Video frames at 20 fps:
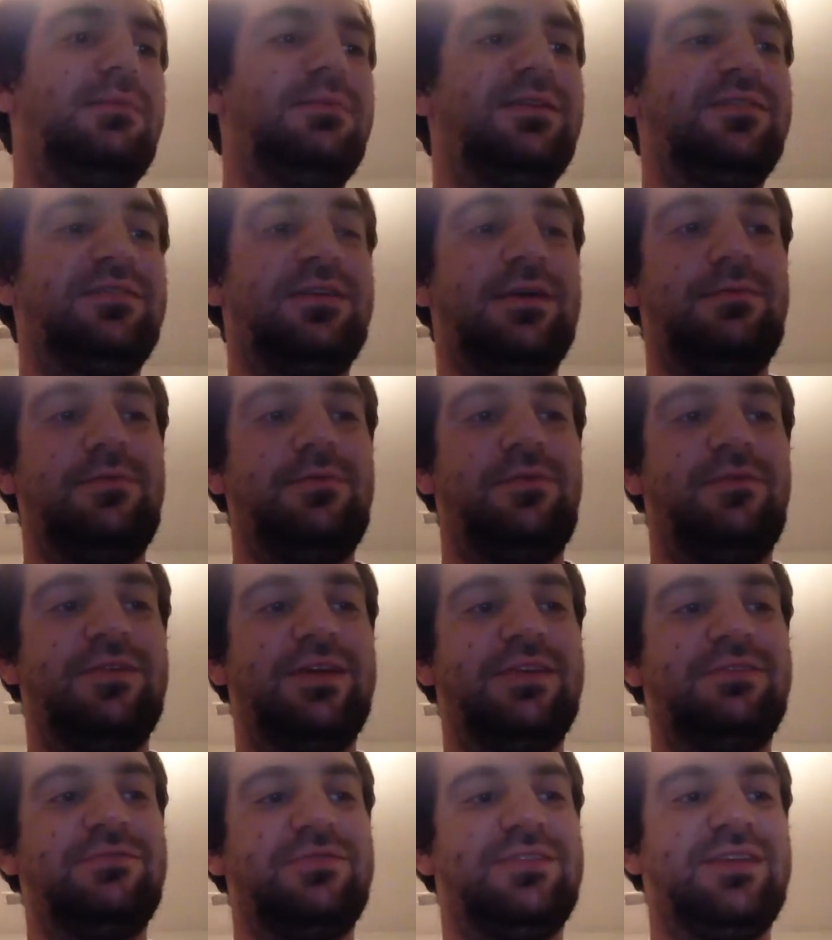He has a couple of
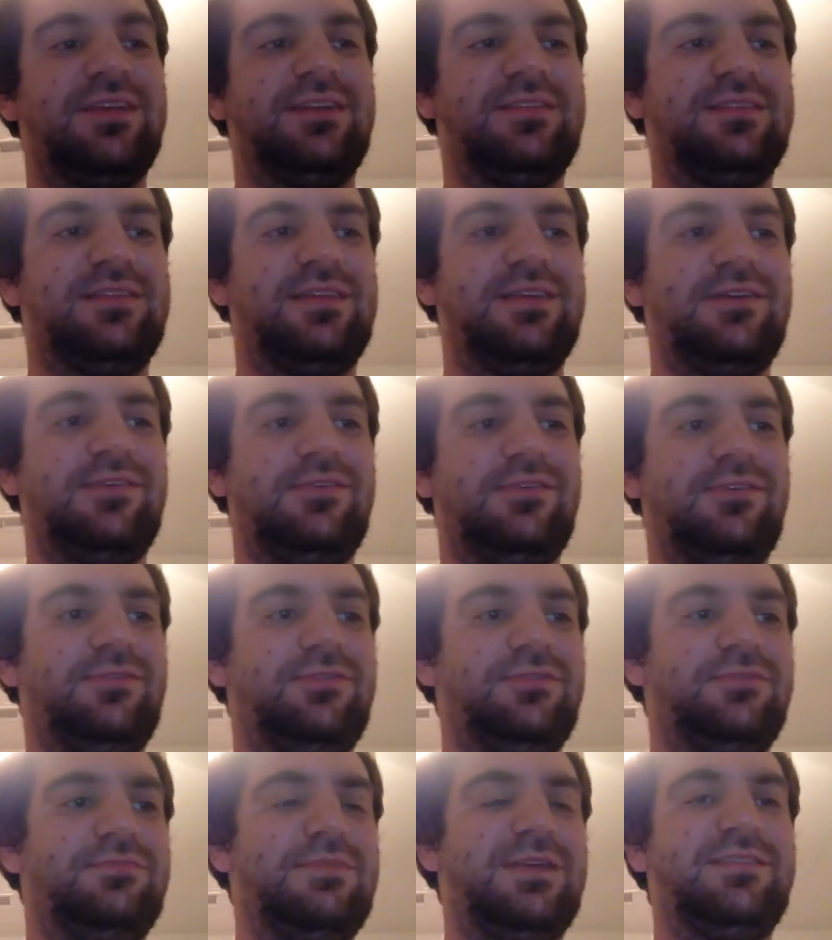interesting
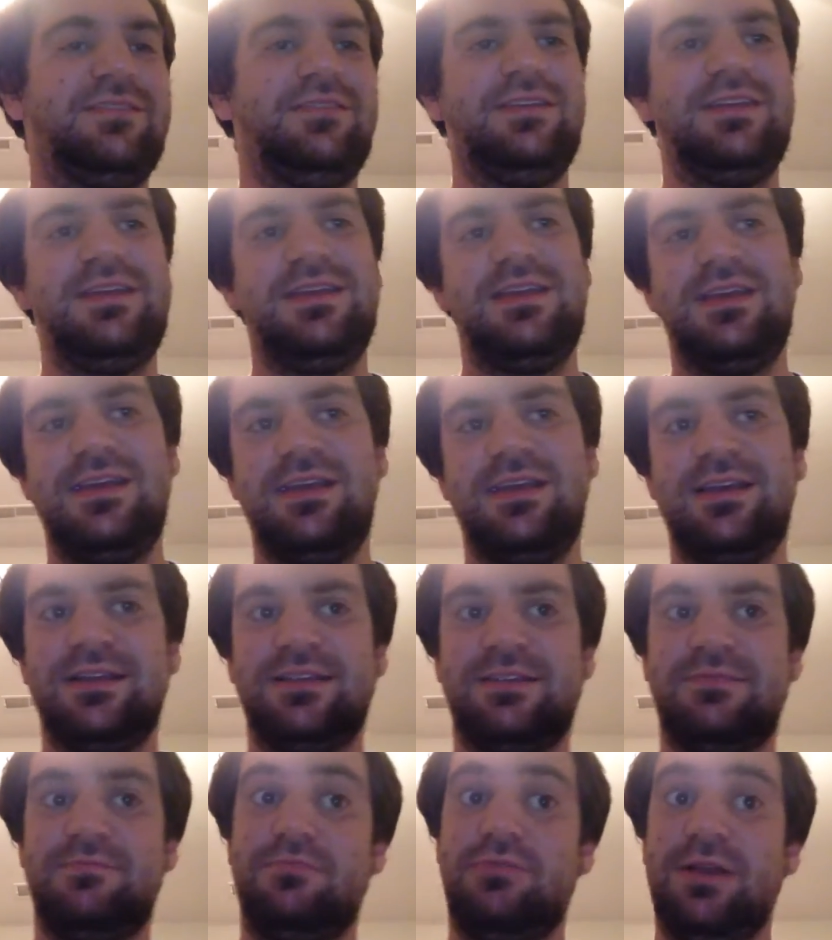skills. Basically, he
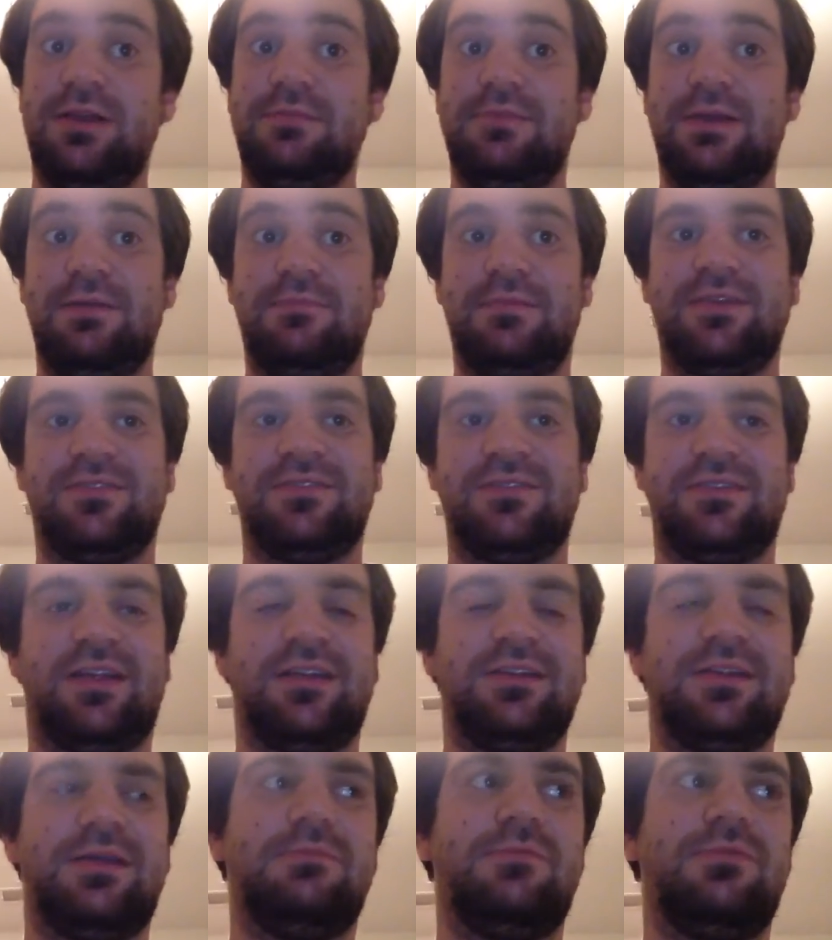gets pretty big based on
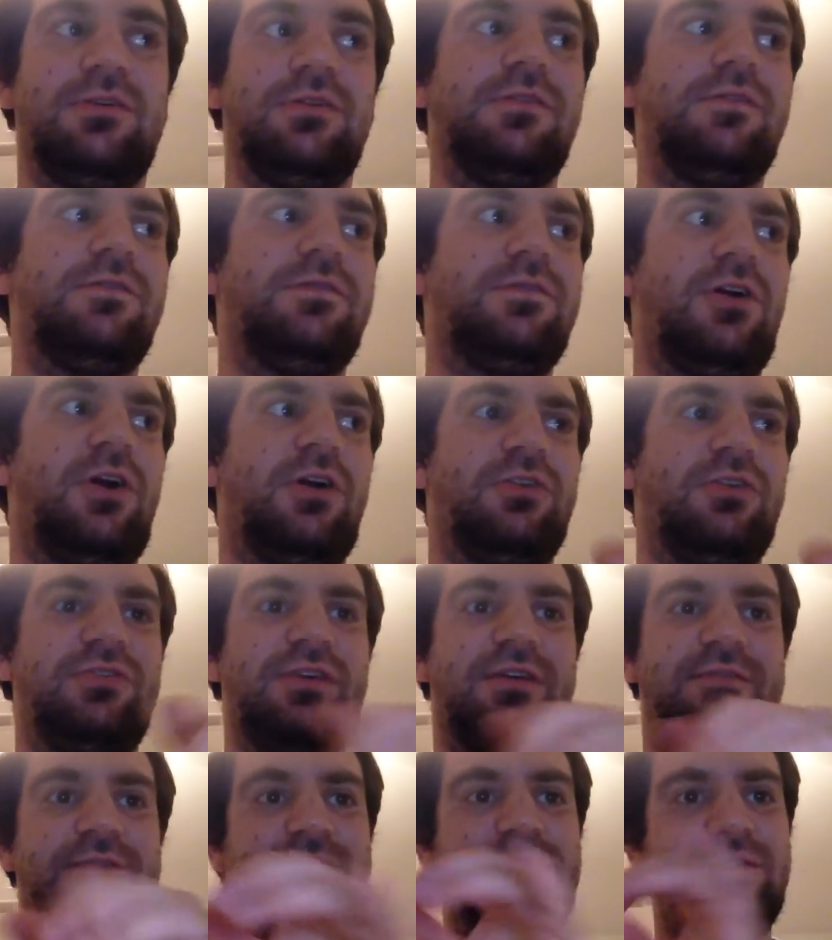the number of cards
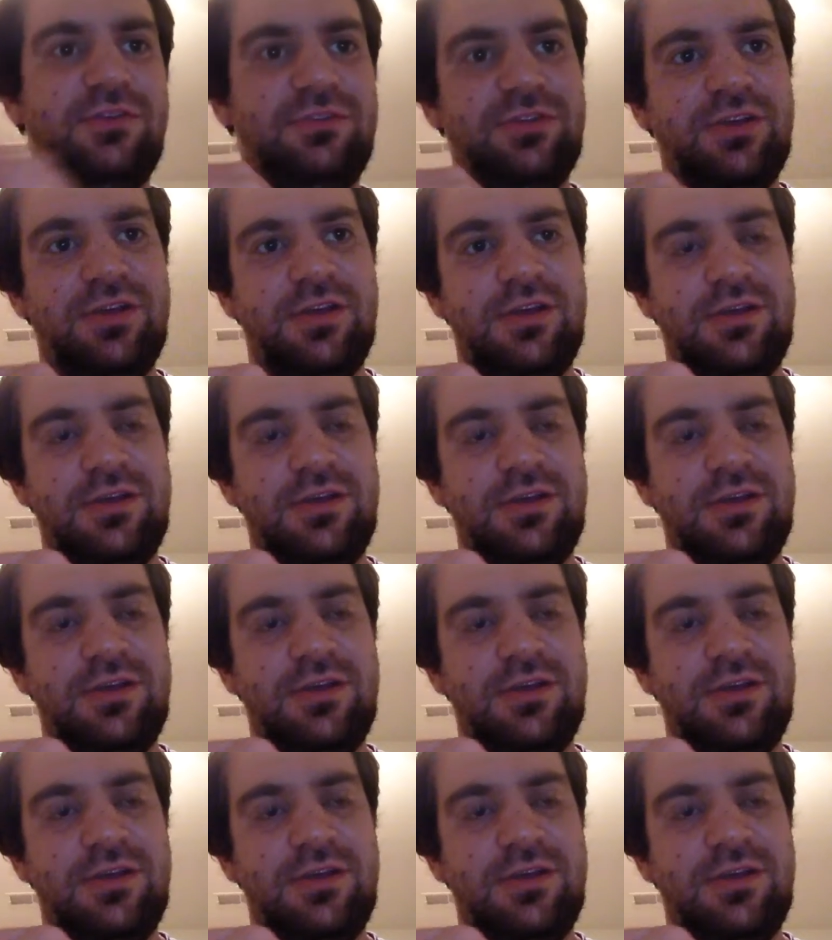you have on field,